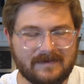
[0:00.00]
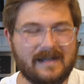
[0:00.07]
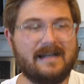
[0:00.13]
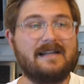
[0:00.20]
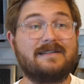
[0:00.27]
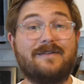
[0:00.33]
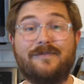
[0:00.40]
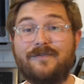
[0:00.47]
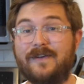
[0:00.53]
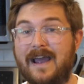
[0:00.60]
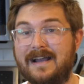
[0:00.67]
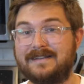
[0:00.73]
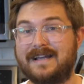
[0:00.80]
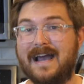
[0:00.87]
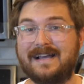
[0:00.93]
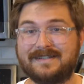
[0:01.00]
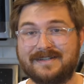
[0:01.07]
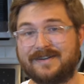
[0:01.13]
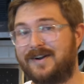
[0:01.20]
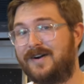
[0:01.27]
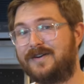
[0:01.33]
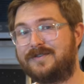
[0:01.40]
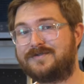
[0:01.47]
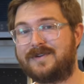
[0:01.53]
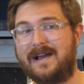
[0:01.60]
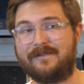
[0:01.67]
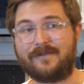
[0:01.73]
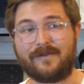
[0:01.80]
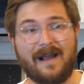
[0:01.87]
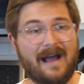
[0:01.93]
It is a fantastic car to
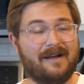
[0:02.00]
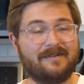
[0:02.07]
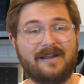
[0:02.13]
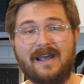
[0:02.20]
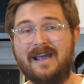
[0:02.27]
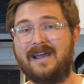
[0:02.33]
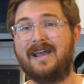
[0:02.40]
drive around.